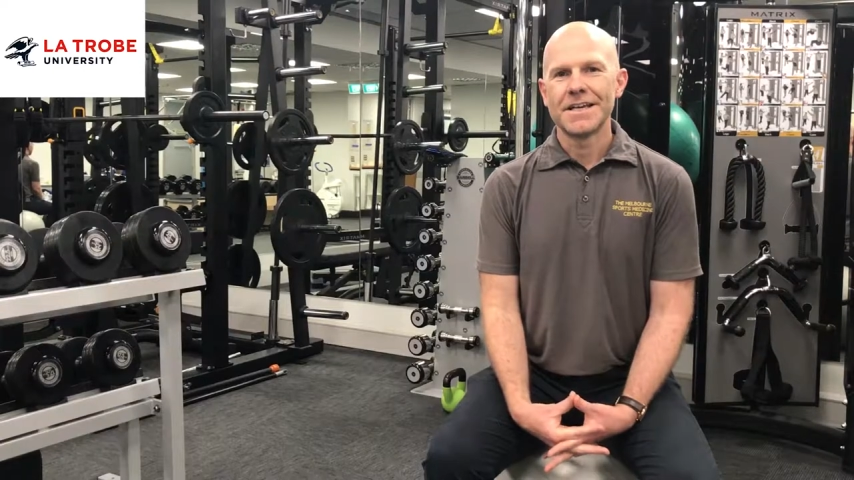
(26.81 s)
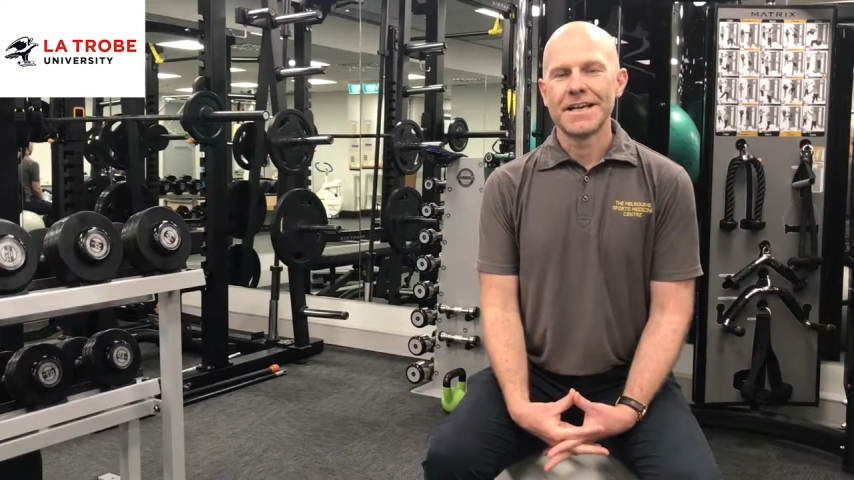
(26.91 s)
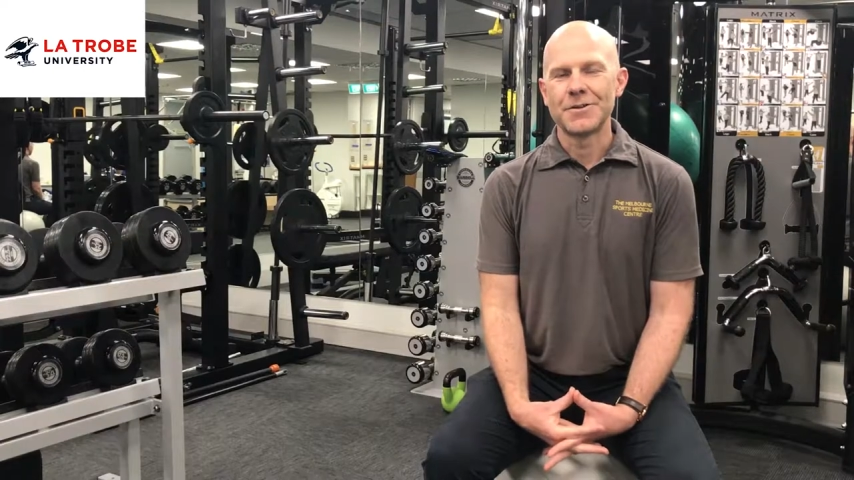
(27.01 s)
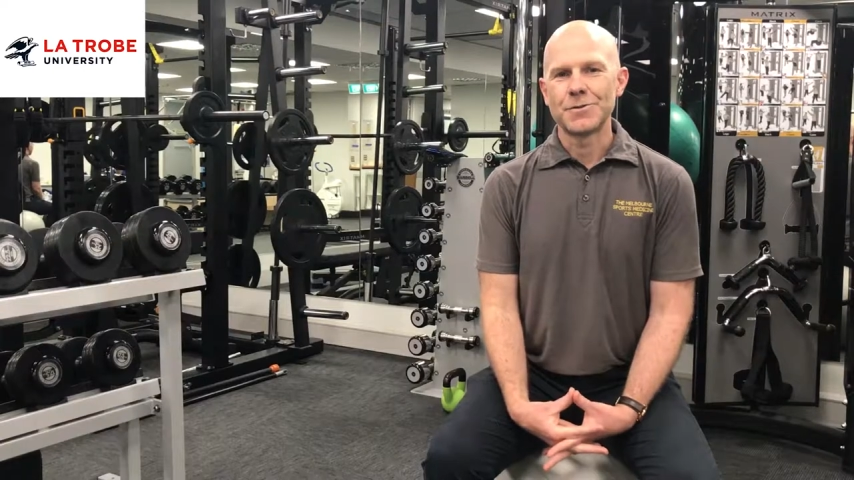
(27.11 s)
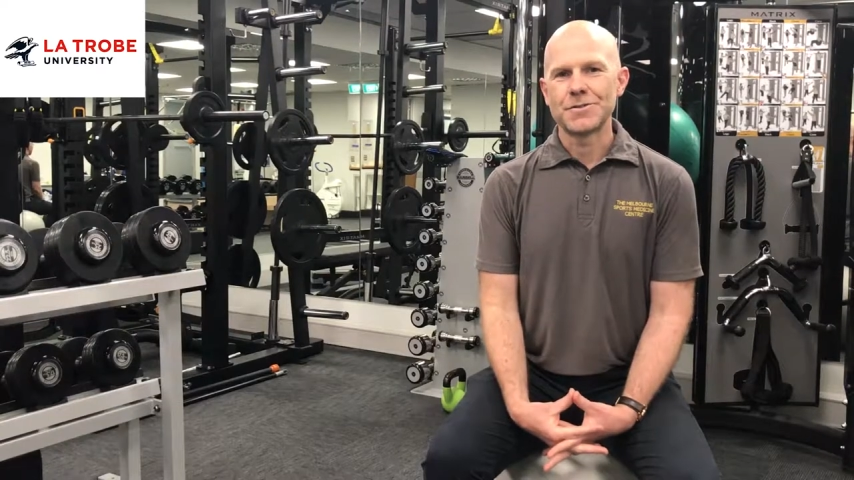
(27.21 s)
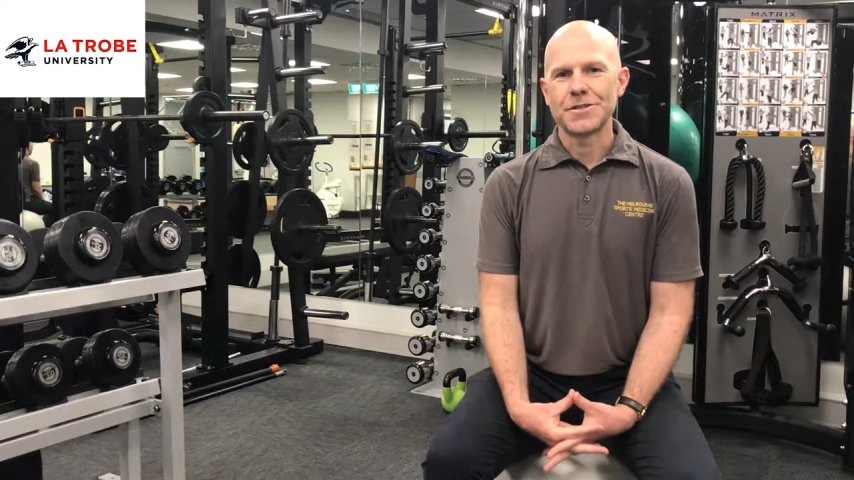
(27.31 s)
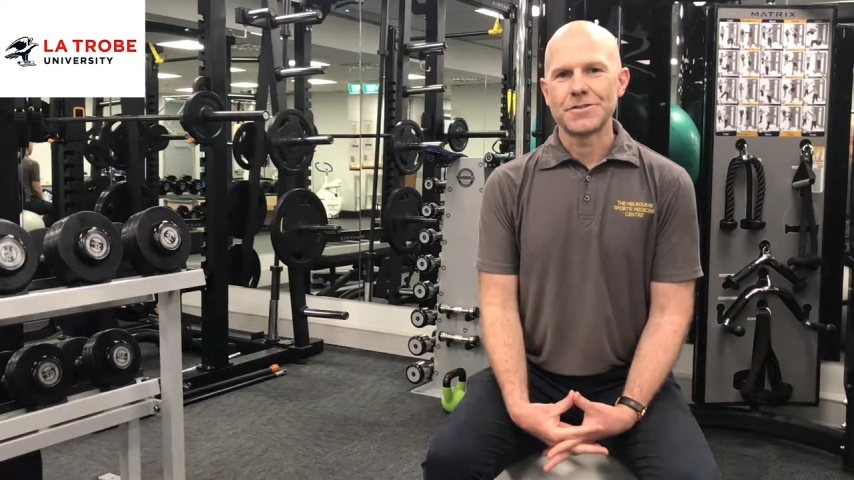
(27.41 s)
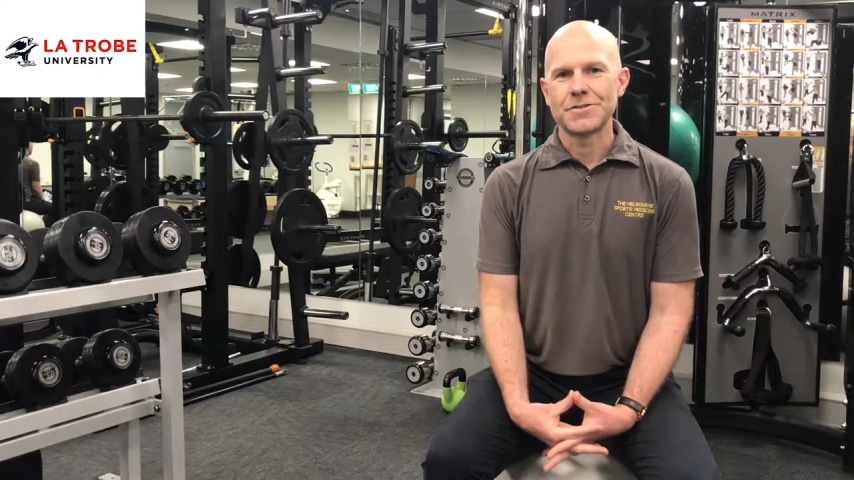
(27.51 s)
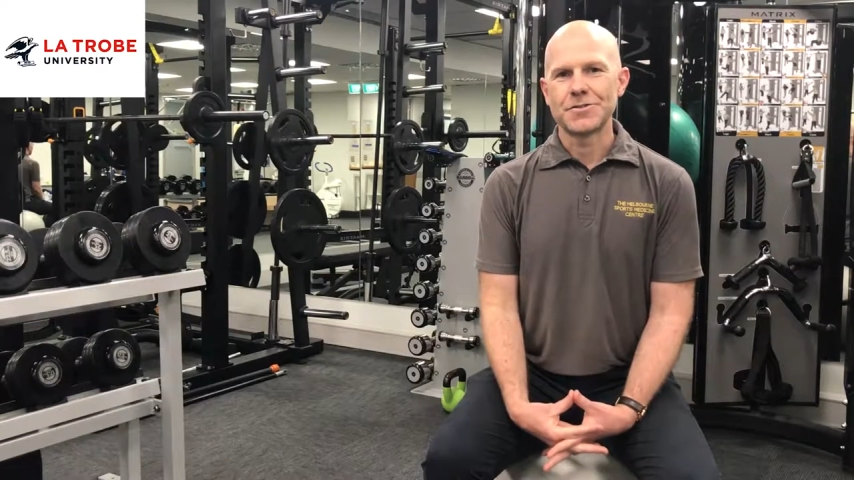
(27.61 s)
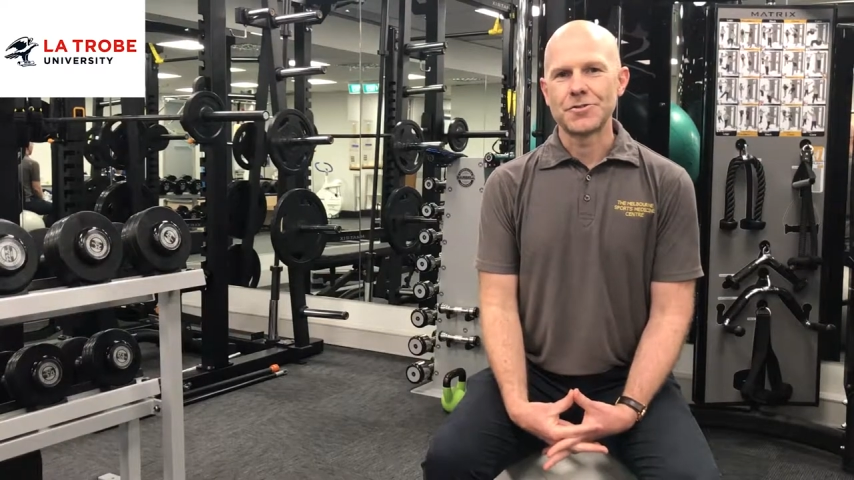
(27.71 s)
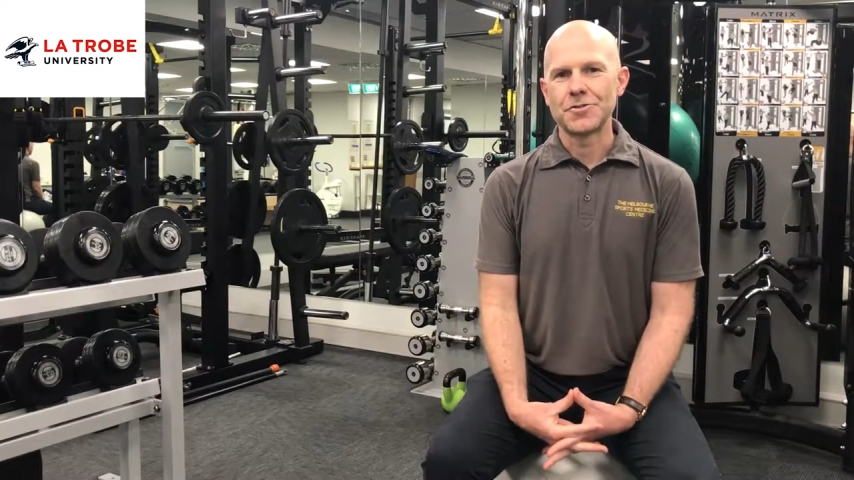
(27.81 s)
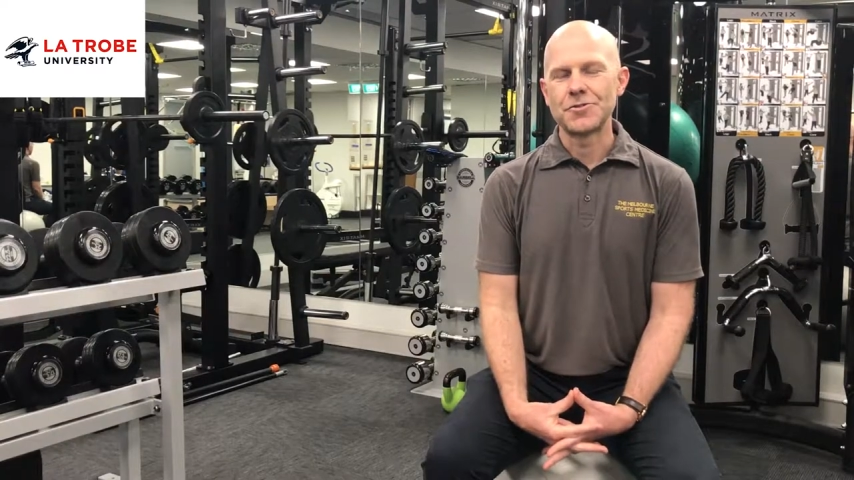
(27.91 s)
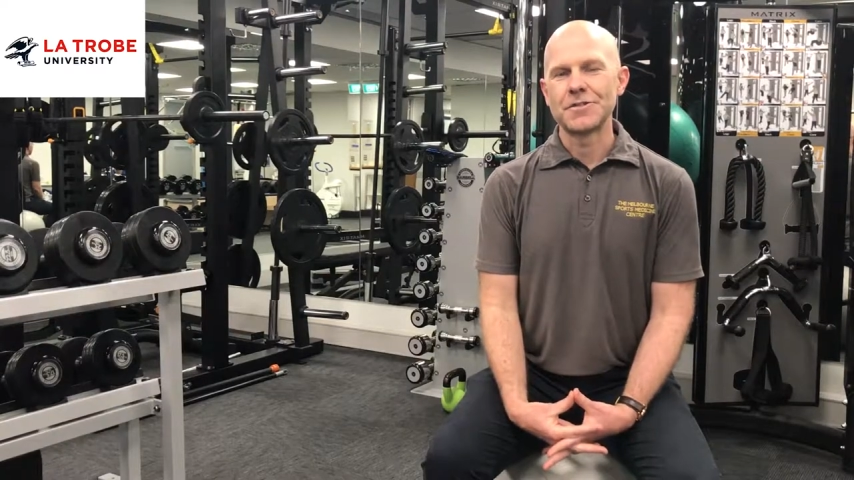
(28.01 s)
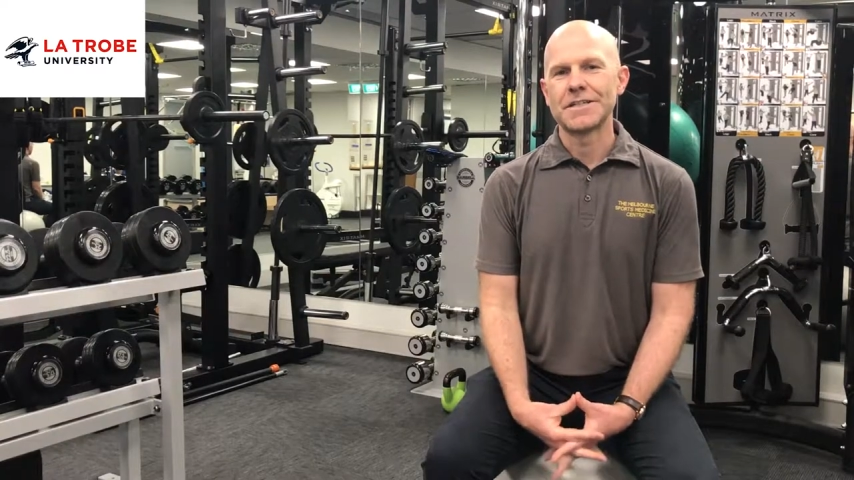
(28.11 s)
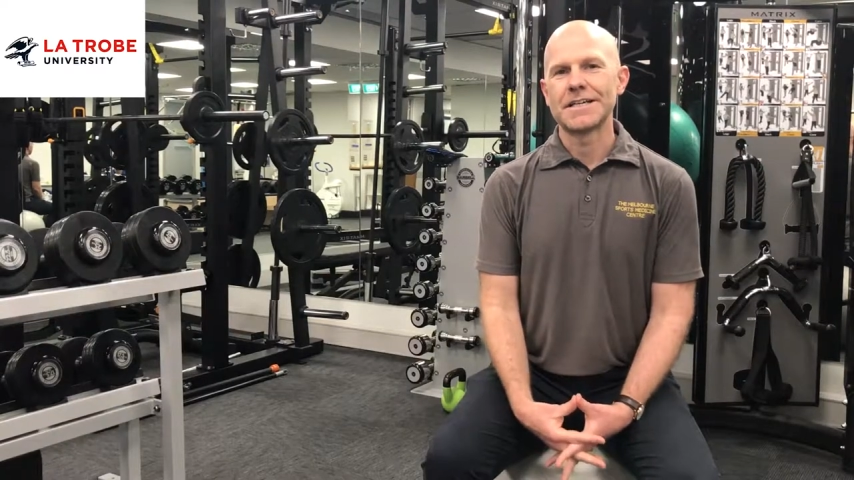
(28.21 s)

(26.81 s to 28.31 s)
and also to